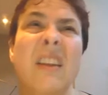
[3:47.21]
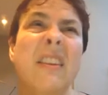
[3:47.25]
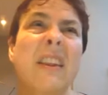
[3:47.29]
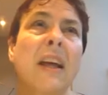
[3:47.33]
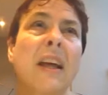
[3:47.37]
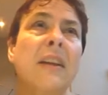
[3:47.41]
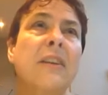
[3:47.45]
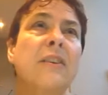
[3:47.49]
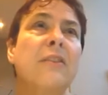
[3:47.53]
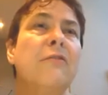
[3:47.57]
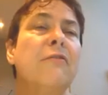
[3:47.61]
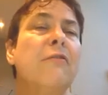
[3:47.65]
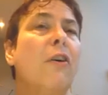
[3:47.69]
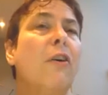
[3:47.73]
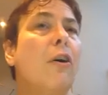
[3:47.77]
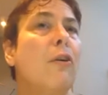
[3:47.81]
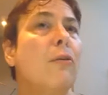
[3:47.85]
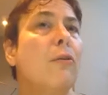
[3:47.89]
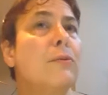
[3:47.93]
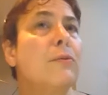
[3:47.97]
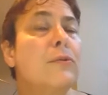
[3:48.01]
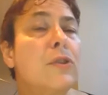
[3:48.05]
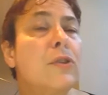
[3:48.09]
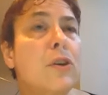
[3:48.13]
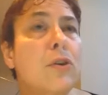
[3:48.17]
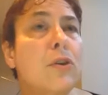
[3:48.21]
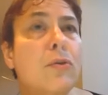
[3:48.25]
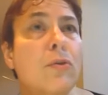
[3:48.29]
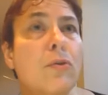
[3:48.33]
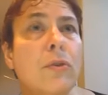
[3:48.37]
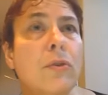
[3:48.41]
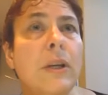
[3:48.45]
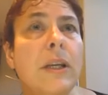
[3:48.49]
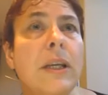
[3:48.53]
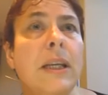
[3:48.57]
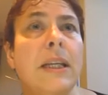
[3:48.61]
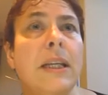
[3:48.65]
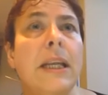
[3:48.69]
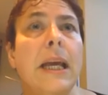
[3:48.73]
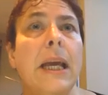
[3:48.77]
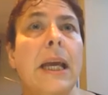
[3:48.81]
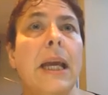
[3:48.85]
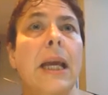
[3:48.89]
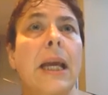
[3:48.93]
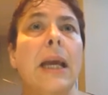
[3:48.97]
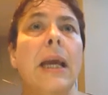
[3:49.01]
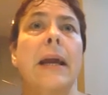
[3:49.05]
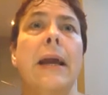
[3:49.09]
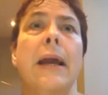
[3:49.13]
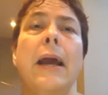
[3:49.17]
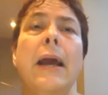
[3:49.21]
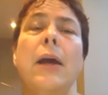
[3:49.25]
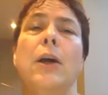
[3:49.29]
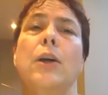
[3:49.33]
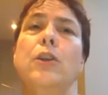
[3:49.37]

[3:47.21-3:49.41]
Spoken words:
That involves reading,